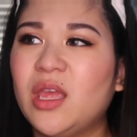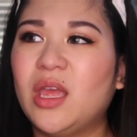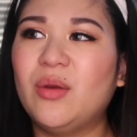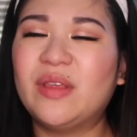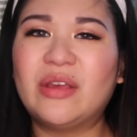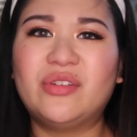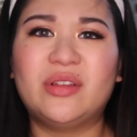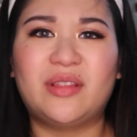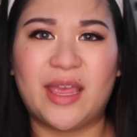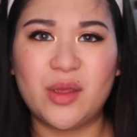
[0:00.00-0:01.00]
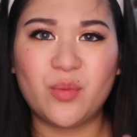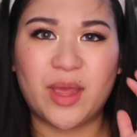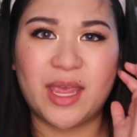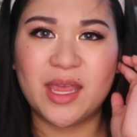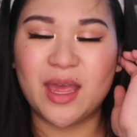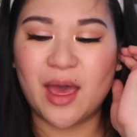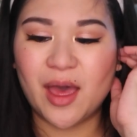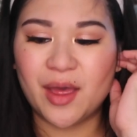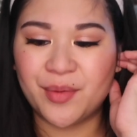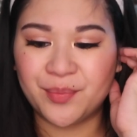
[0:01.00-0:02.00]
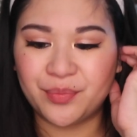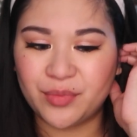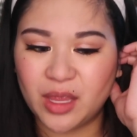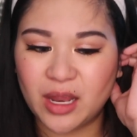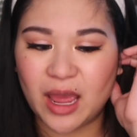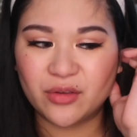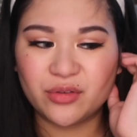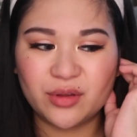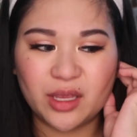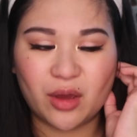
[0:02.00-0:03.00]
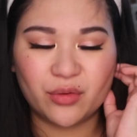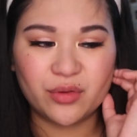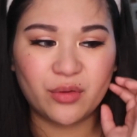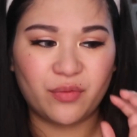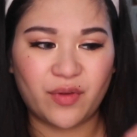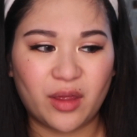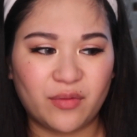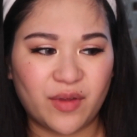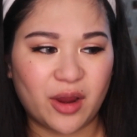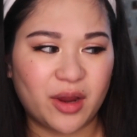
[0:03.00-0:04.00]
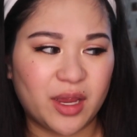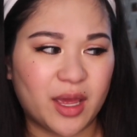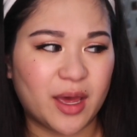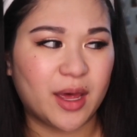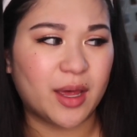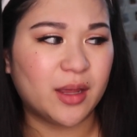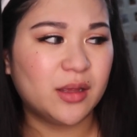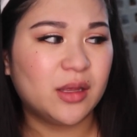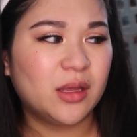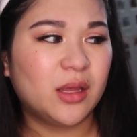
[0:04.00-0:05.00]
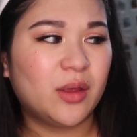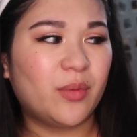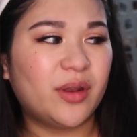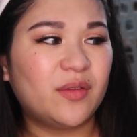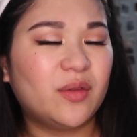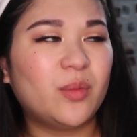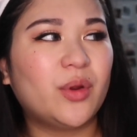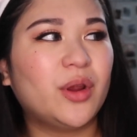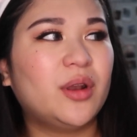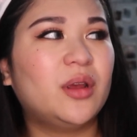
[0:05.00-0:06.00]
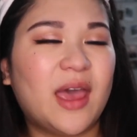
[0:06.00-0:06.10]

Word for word: It was actually lightweight. Um, it actually also felt very, uh, what is the word?